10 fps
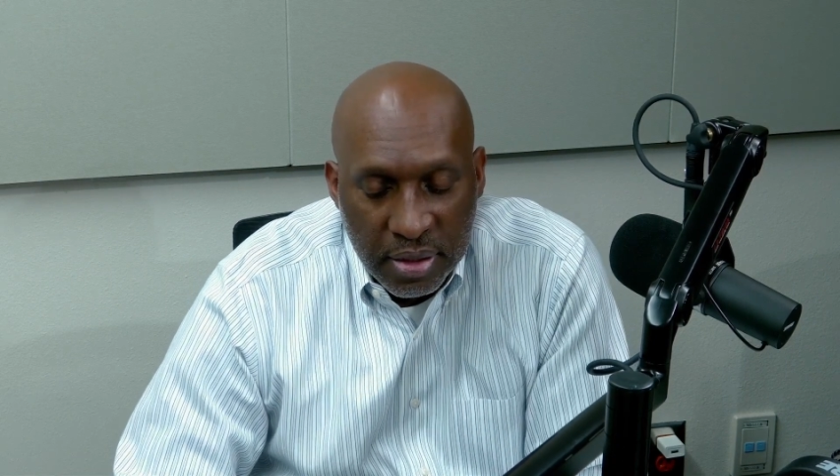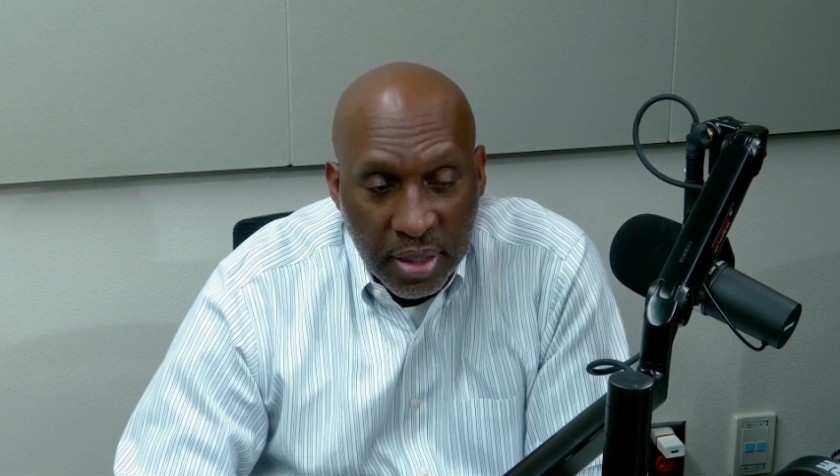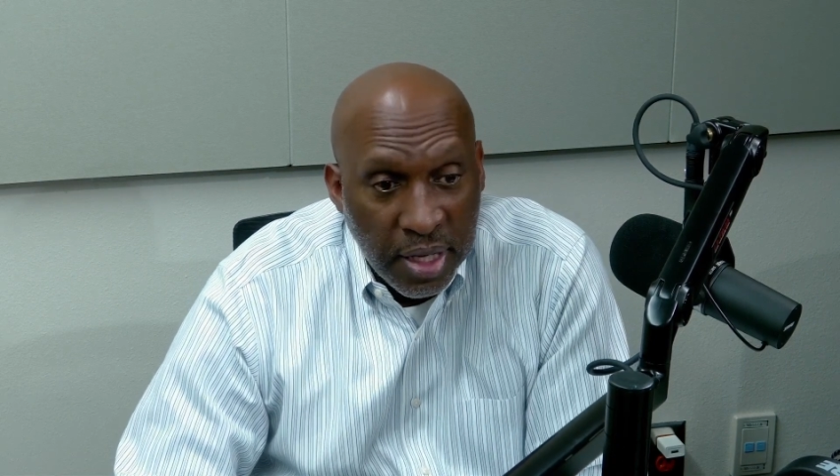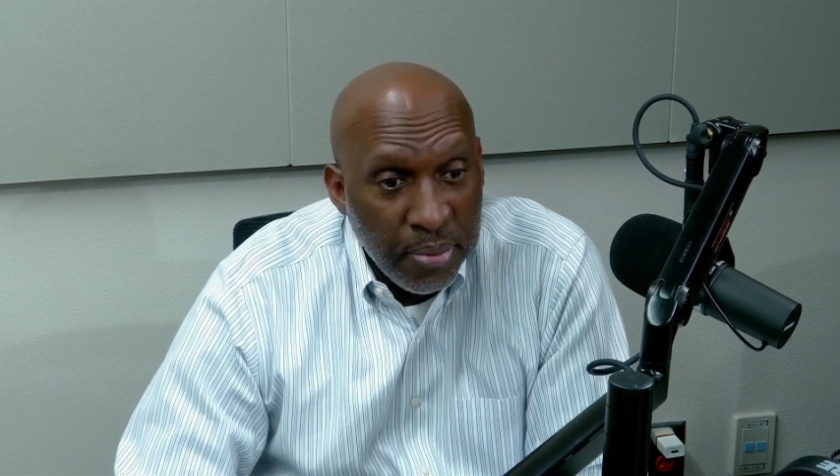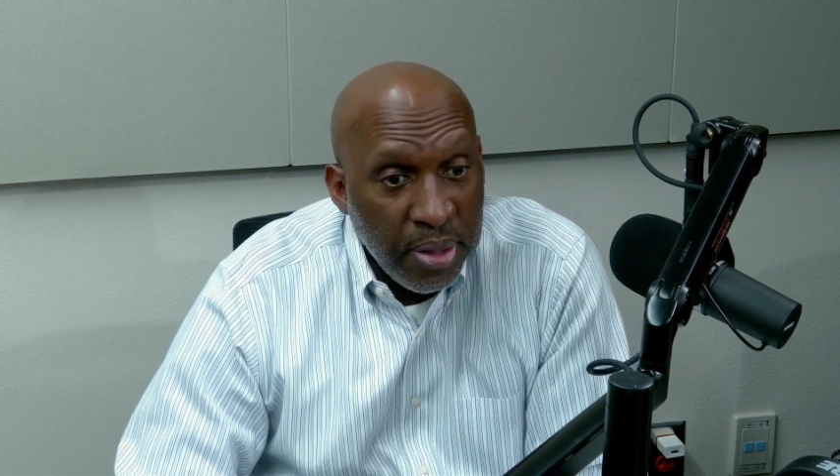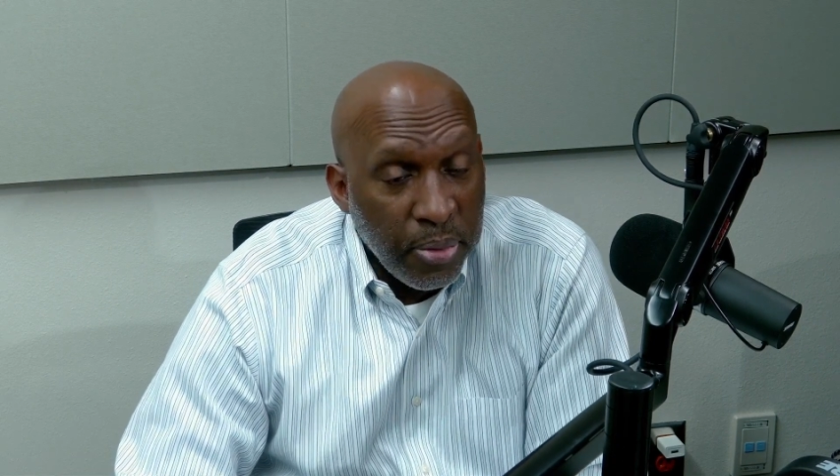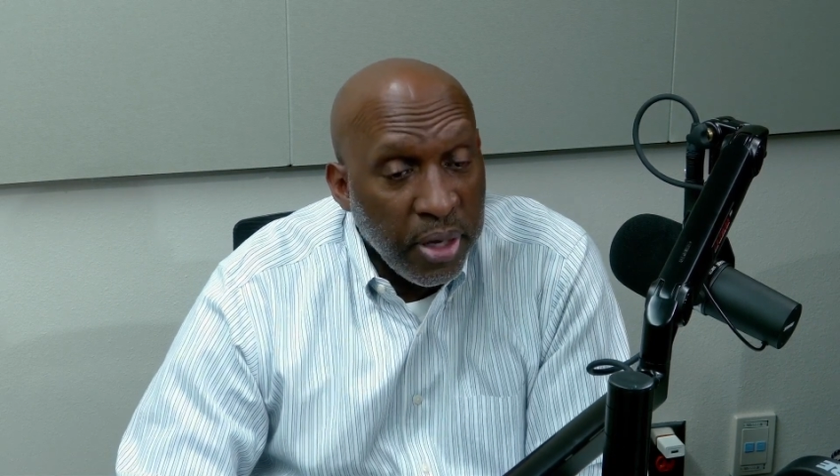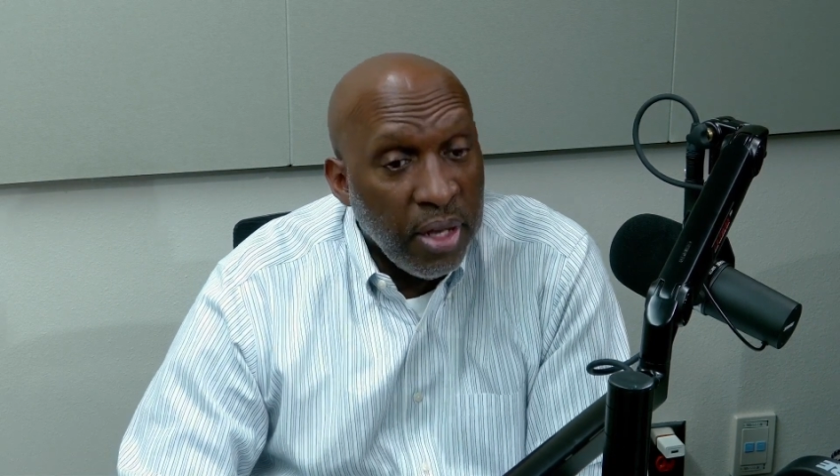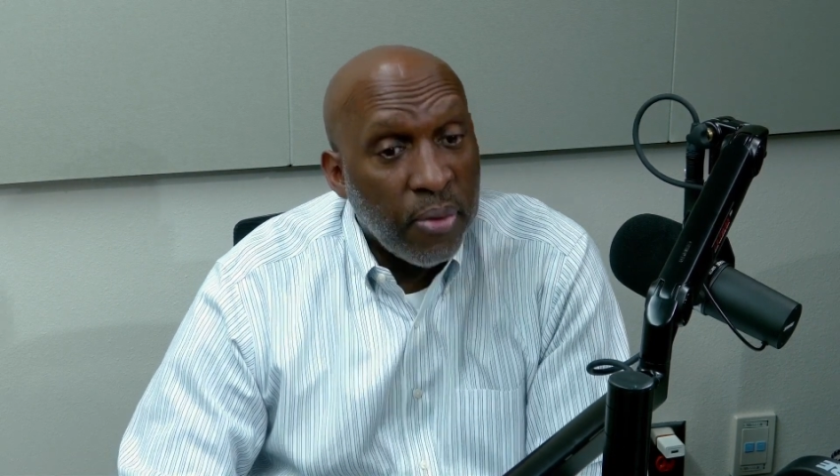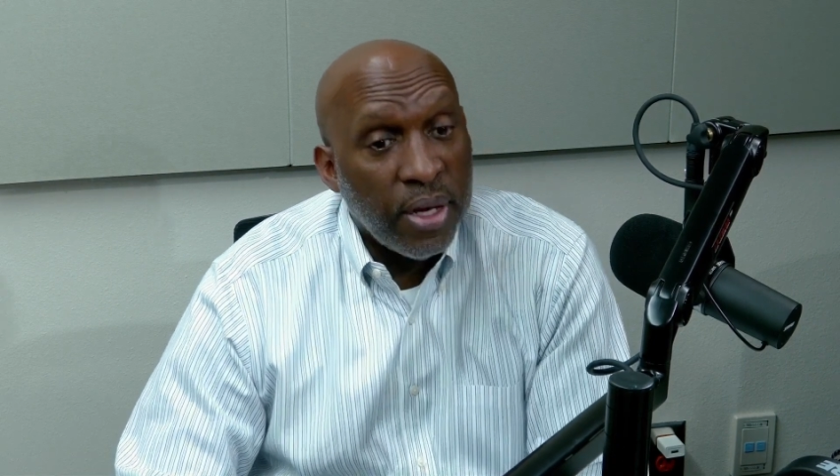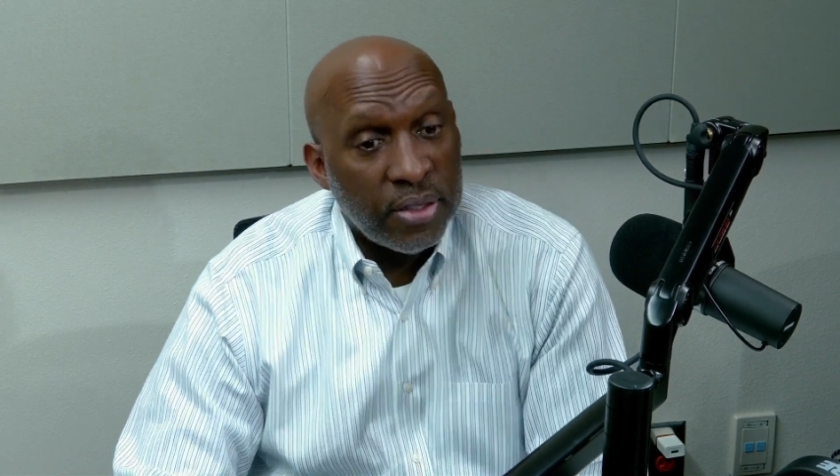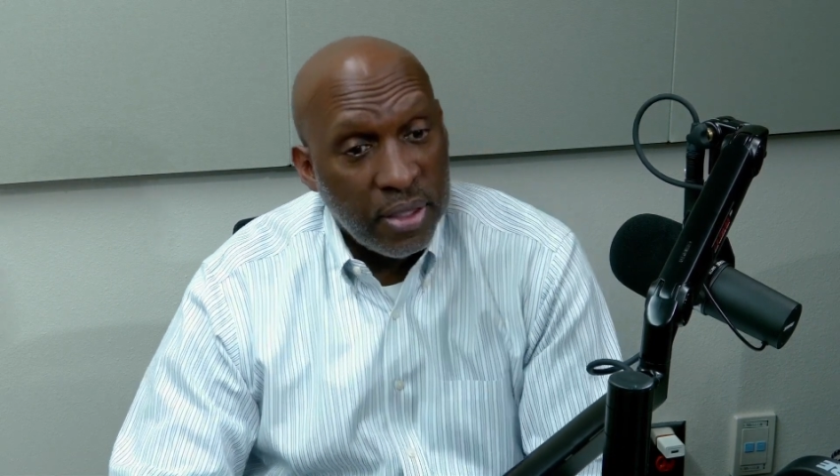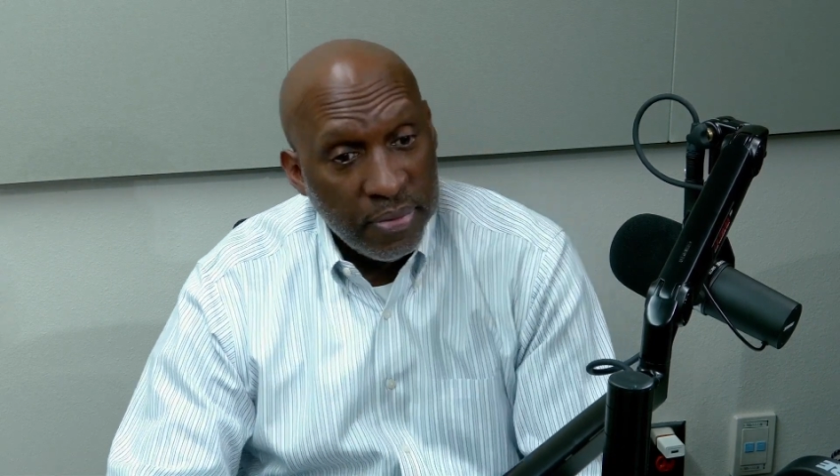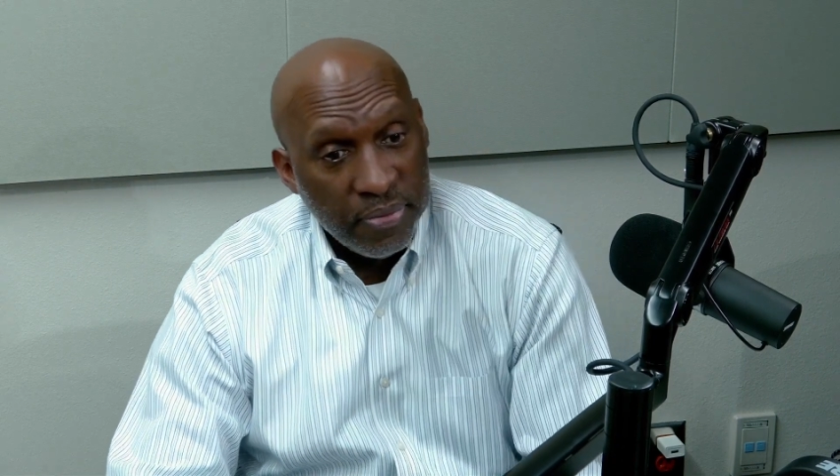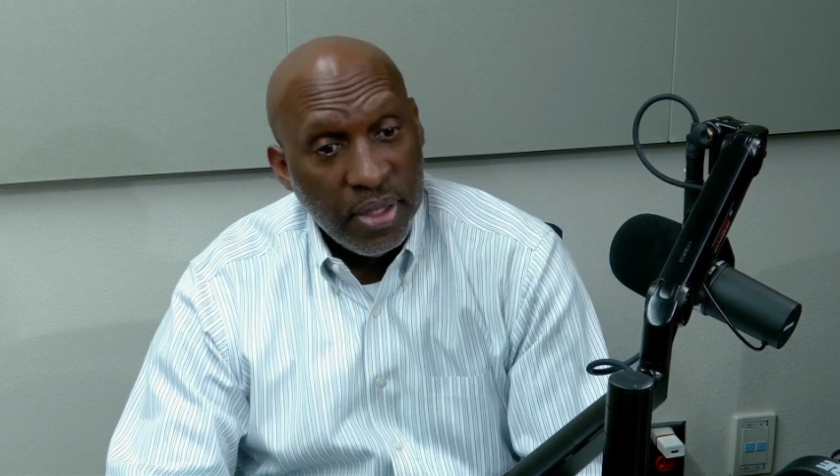getting people interested